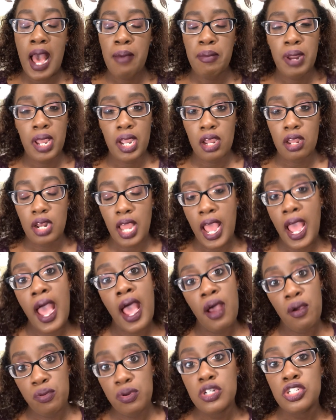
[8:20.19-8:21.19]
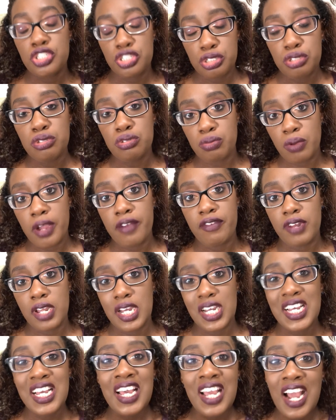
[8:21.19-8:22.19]
I'm not gonna lie, I would choose
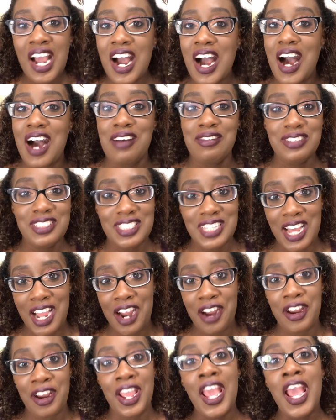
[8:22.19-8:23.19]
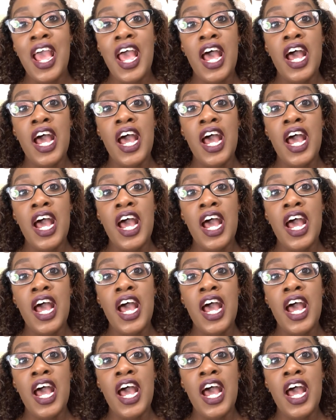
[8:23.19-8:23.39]
Revlon. I'm sorry.